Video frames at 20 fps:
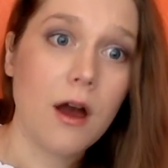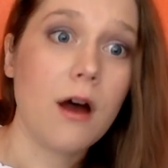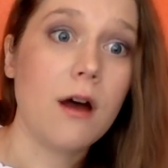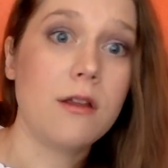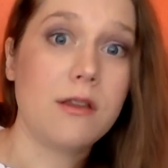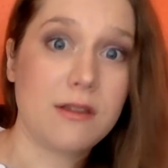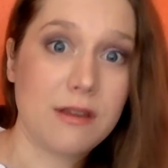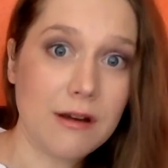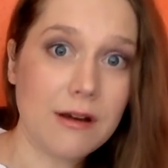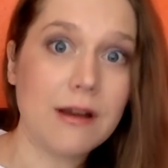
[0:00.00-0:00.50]

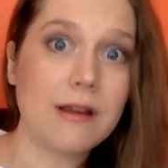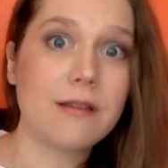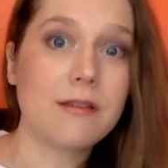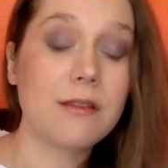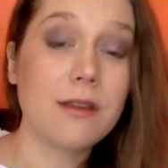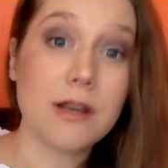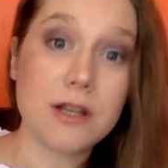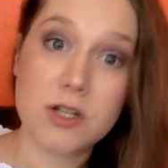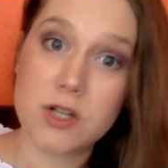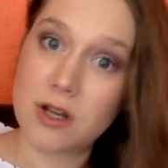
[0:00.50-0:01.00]

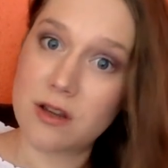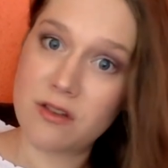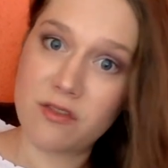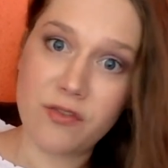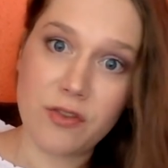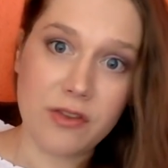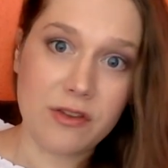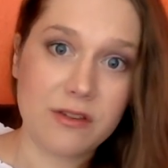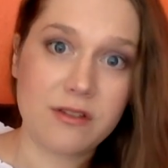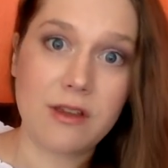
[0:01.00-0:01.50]
seriously, just
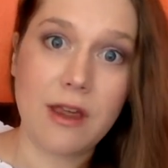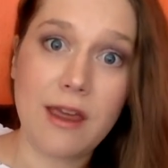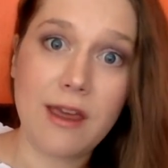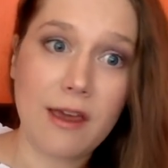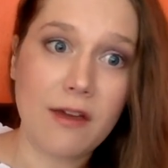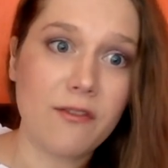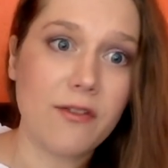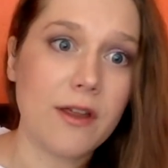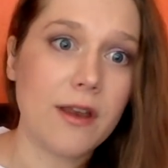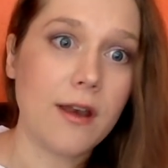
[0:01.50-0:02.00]
for the sake
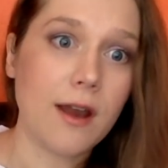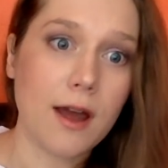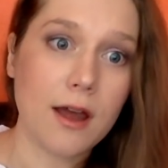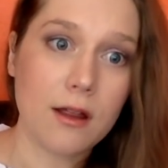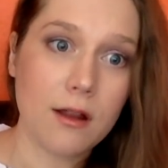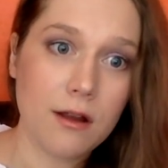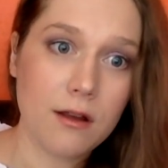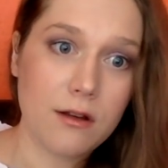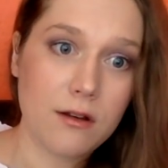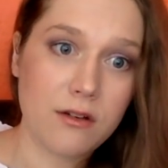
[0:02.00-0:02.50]
of it,
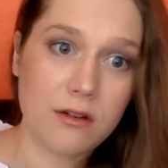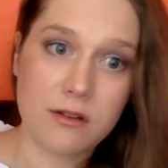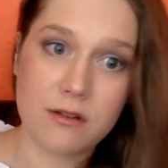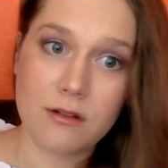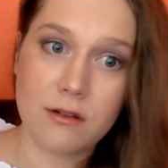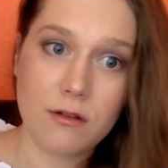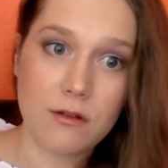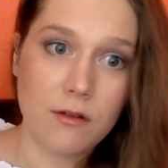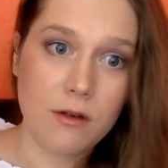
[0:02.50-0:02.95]
just